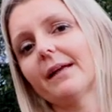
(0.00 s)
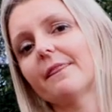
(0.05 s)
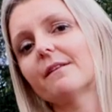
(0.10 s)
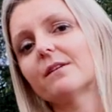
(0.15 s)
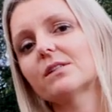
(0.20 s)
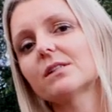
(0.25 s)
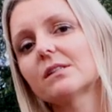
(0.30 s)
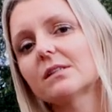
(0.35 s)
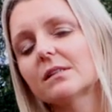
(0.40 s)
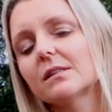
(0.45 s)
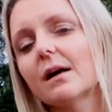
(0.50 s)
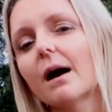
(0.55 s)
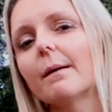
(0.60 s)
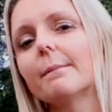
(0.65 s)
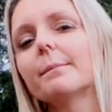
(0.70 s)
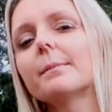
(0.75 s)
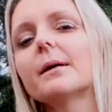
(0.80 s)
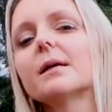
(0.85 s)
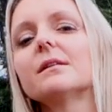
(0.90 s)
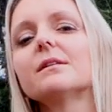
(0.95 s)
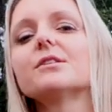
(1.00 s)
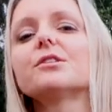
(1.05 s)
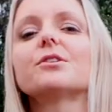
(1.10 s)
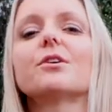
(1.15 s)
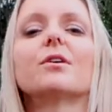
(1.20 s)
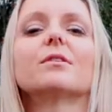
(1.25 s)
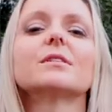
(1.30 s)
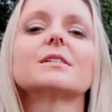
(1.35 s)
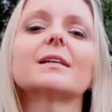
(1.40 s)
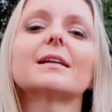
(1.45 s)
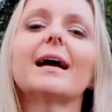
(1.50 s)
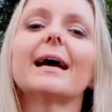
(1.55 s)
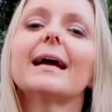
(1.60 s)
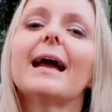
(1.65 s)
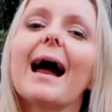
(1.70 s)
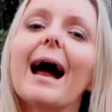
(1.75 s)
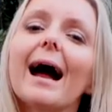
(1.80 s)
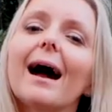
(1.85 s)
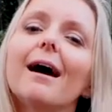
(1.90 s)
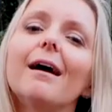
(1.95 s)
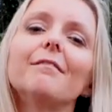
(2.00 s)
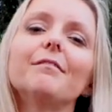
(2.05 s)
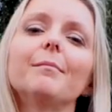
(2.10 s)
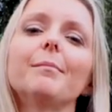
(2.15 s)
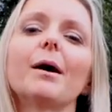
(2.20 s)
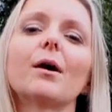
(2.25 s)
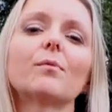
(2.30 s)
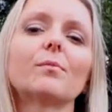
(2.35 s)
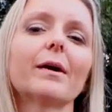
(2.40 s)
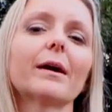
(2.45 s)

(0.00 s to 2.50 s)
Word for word: and there's some concerns that I have about